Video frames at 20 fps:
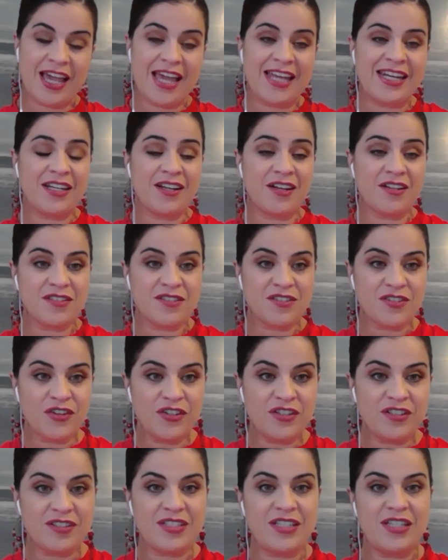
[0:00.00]
And in
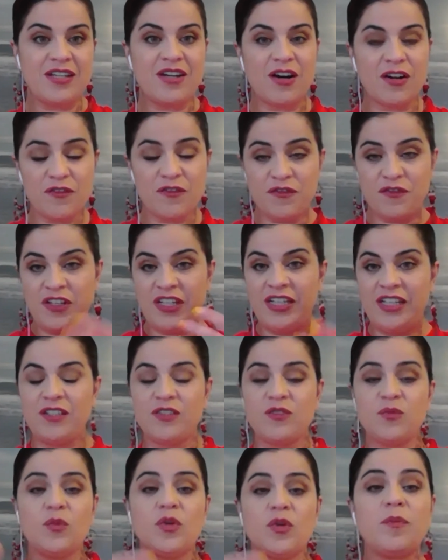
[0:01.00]
uncertainty, our
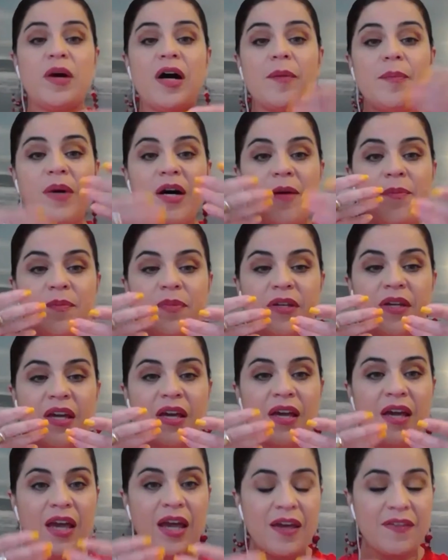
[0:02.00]
feelings will pop up
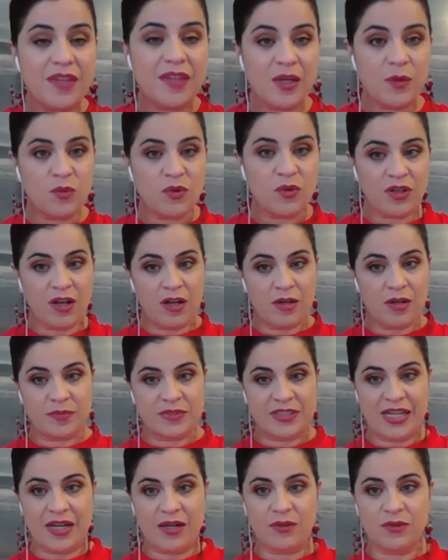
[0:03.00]
and they will calm
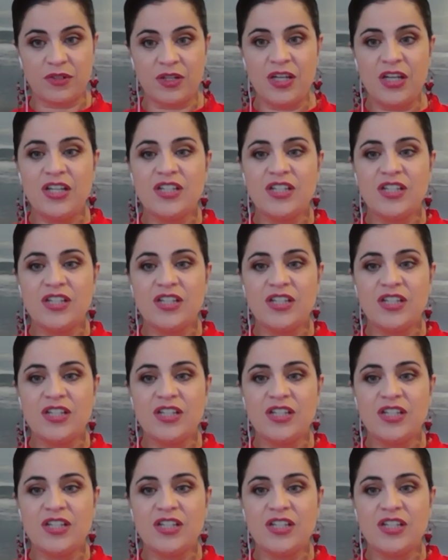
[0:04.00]
down.